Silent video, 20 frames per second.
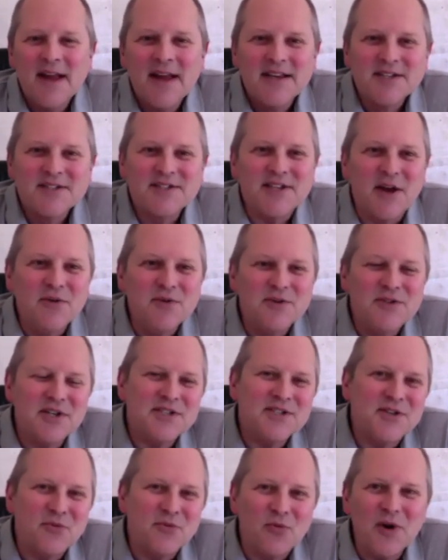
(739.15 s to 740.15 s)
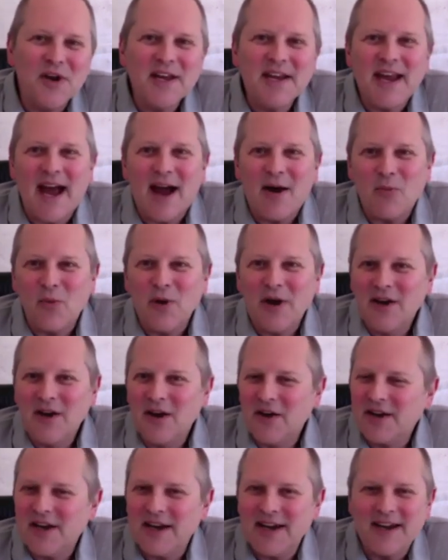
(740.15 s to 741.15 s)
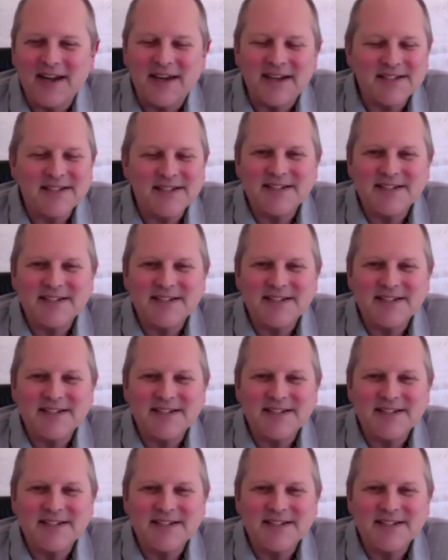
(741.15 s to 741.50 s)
So just to recap, we're looking at